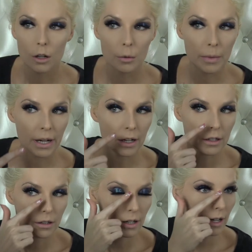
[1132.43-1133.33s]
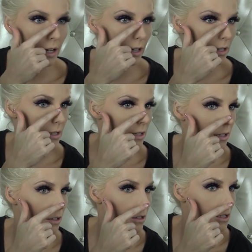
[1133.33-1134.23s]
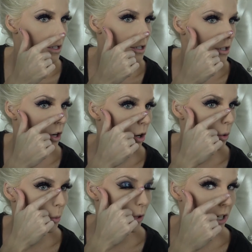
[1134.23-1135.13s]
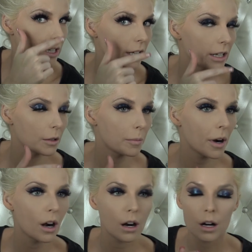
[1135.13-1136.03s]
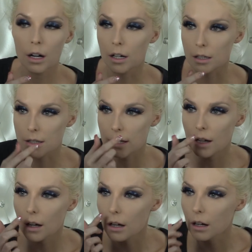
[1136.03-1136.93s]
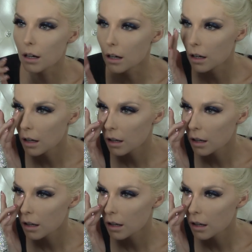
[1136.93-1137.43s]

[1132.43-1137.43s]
Oh my god, you guys, it is so breaking it apart. Ugh.